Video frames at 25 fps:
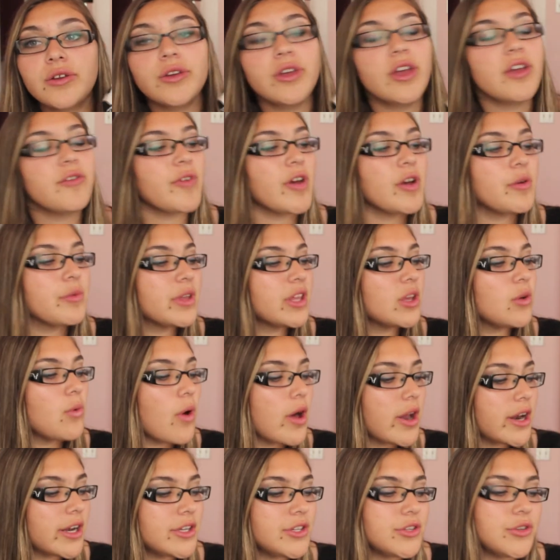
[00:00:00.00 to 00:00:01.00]
if I really
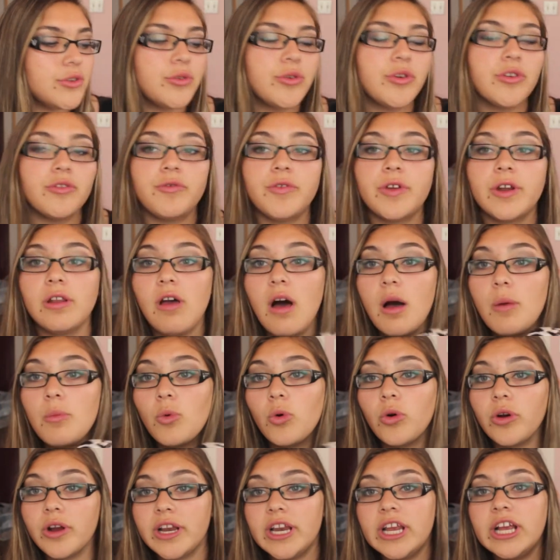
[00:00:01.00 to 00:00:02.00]
wanted to, could fit a
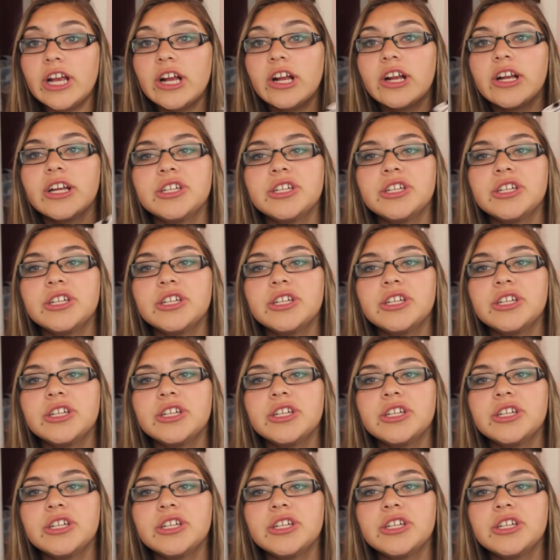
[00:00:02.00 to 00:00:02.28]
lot more in here.